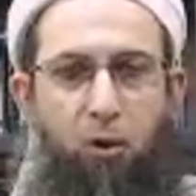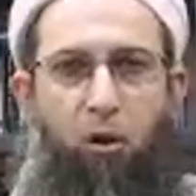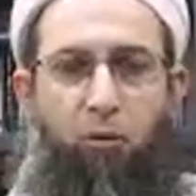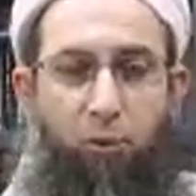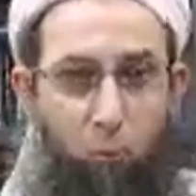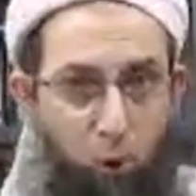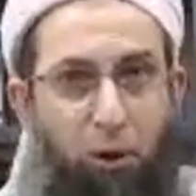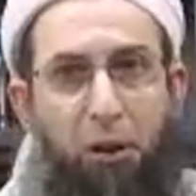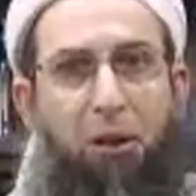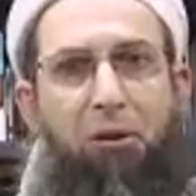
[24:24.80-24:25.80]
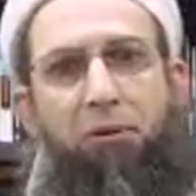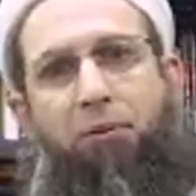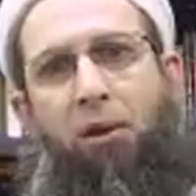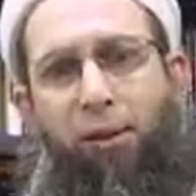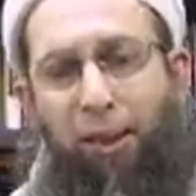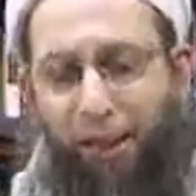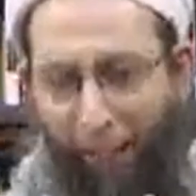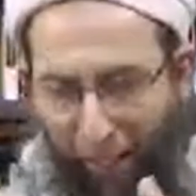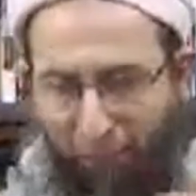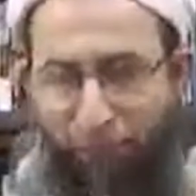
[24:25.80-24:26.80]
of the world. The
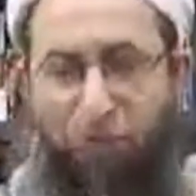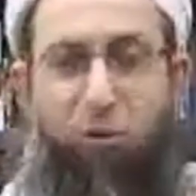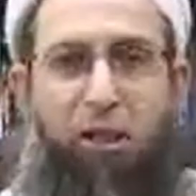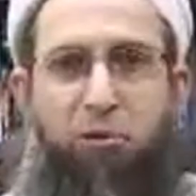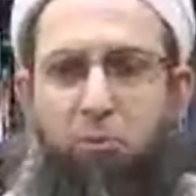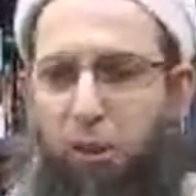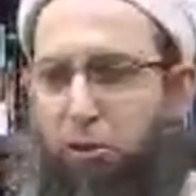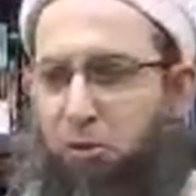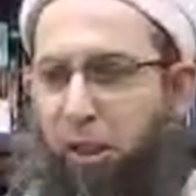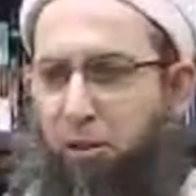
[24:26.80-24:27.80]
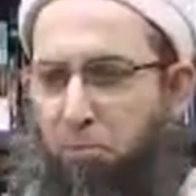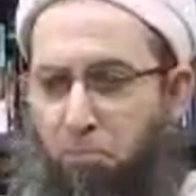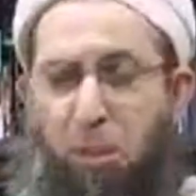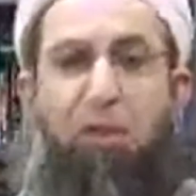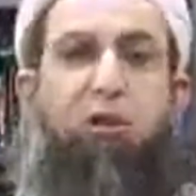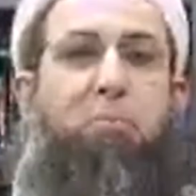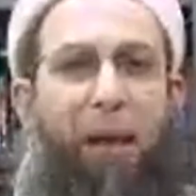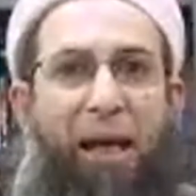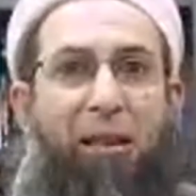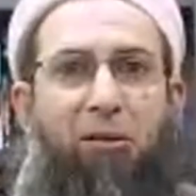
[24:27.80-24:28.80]
caliphate had a big
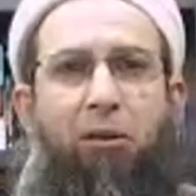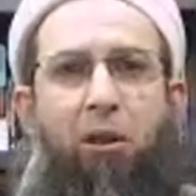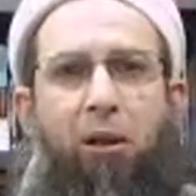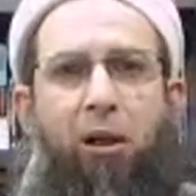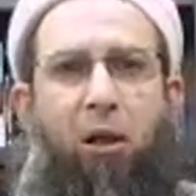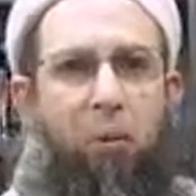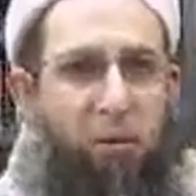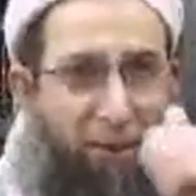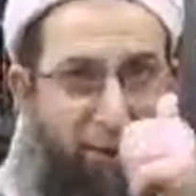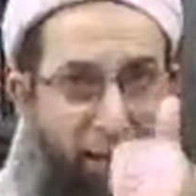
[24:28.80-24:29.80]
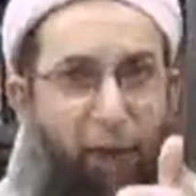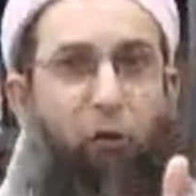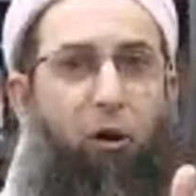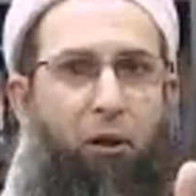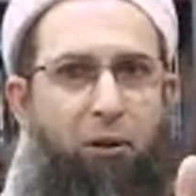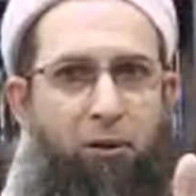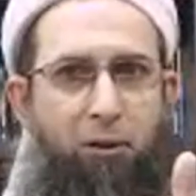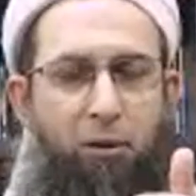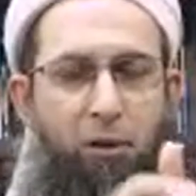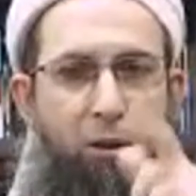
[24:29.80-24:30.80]
span. Never
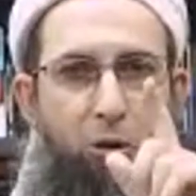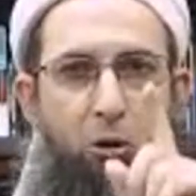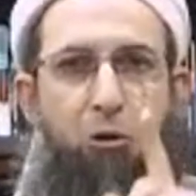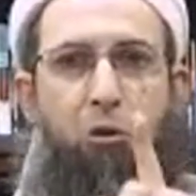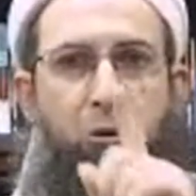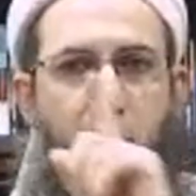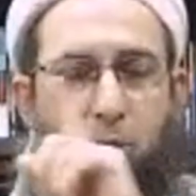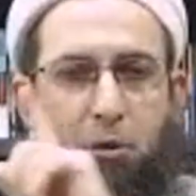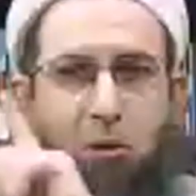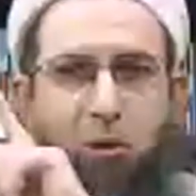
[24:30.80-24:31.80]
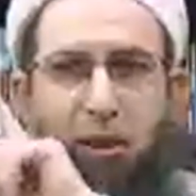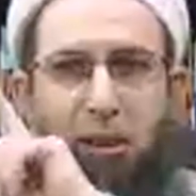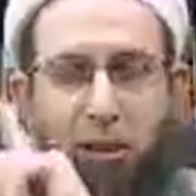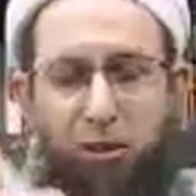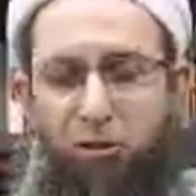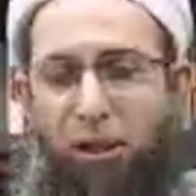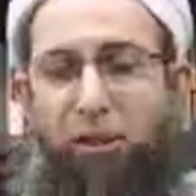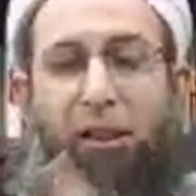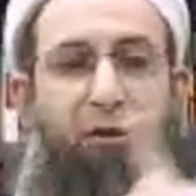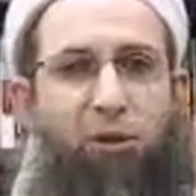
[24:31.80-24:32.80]
could you cite
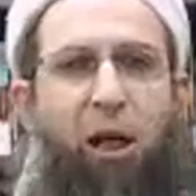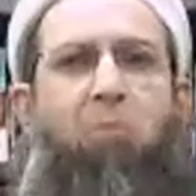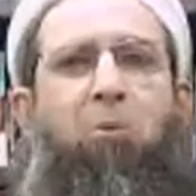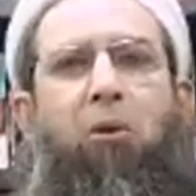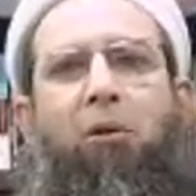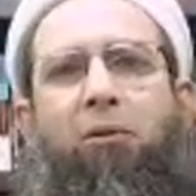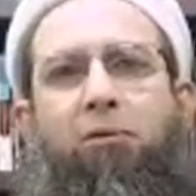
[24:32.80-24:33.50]
an example